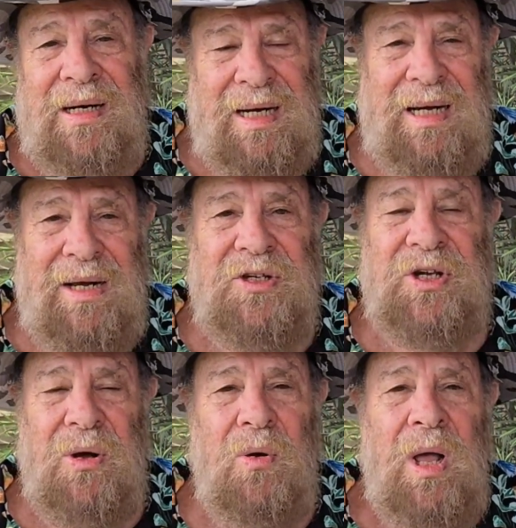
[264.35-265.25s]
Uh,
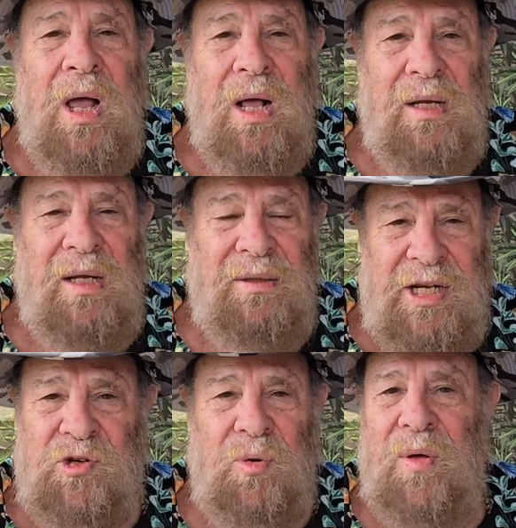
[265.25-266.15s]
so uh,
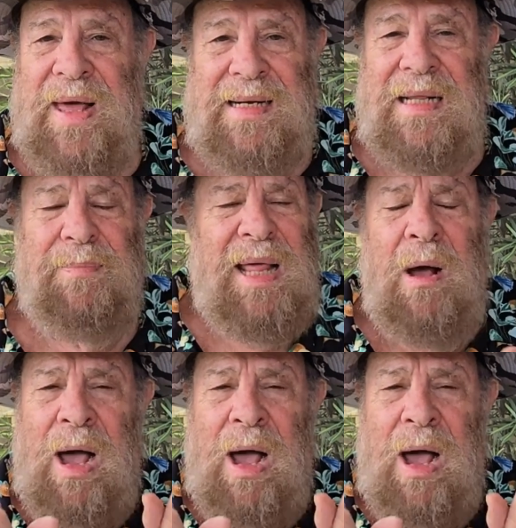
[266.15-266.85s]
let's roll that clip now.